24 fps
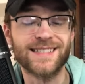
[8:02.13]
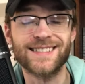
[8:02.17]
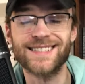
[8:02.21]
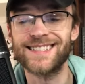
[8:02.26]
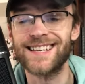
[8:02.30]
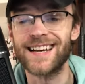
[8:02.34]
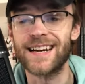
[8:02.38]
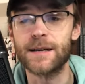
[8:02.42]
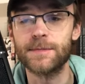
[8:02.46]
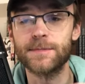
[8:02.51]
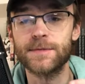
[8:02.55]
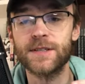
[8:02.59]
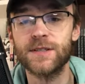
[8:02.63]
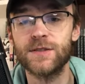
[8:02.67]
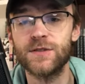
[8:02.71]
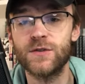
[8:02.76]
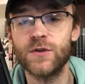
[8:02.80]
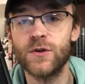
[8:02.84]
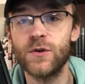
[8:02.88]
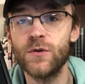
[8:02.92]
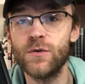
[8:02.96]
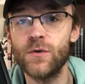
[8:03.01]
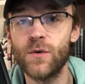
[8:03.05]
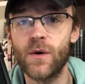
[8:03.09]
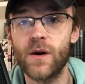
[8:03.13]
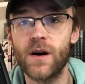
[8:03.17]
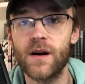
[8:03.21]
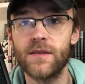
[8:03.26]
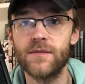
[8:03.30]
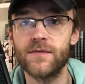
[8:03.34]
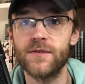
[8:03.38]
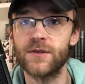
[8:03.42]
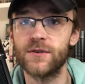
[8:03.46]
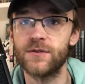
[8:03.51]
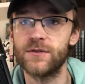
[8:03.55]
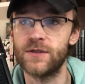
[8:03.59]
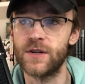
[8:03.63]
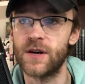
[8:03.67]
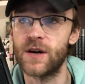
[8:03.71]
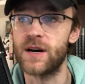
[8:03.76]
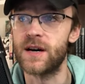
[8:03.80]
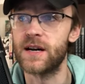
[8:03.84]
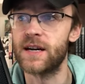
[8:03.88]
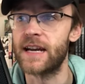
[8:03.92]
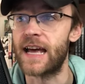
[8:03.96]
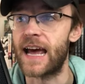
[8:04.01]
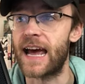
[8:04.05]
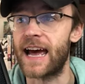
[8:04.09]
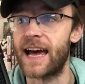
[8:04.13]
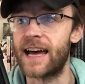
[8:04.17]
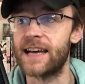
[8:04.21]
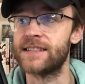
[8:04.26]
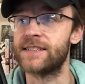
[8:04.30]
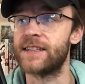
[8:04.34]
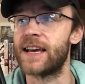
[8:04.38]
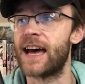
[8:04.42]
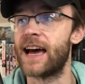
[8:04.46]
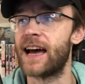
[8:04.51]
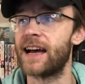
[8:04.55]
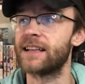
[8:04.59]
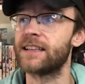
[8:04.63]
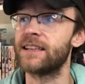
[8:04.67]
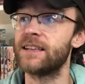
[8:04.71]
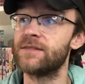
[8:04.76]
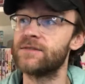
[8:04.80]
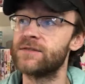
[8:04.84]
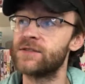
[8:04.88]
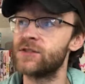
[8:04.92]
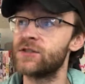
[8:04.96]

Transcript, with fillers: set up to two of your Dawn as active.